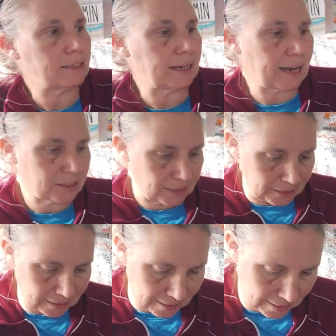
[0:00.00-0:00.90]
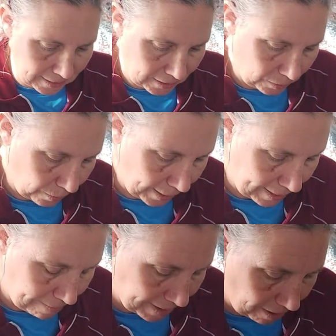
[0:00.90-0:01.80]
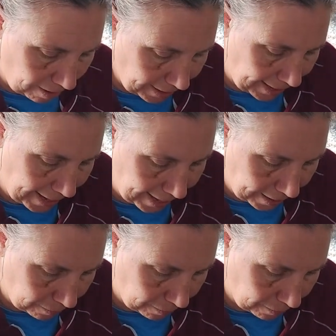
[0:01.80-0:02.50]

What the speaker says: you actually can see quite a bit. All I had